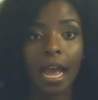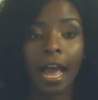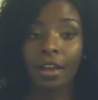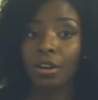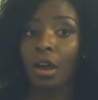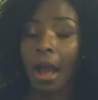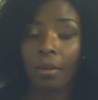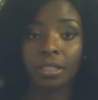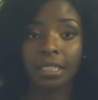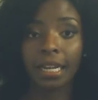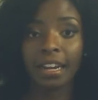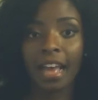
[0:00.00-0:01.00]
I know I
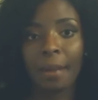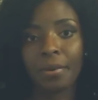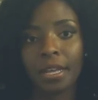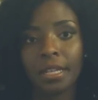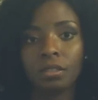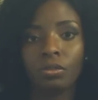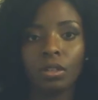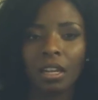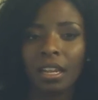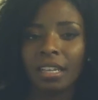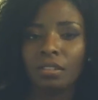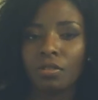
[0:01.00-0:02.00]
was kind of apprehensive with
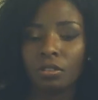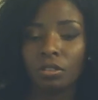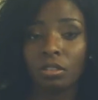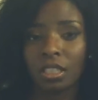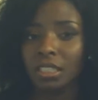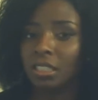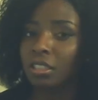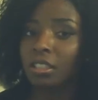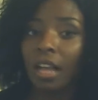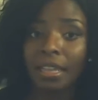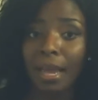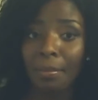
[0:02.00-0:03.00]
lace frontals because there's
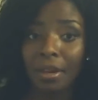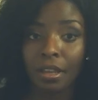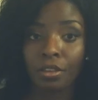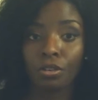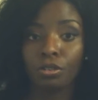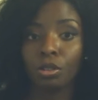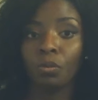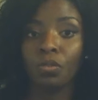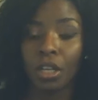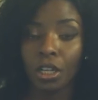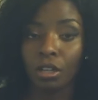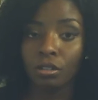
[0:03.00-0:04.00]
not that many YouTube
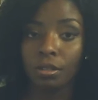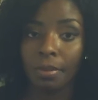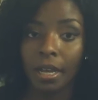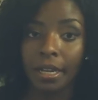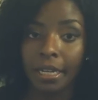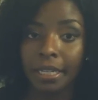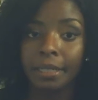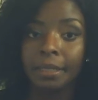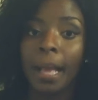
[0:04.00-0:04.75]
videos about it,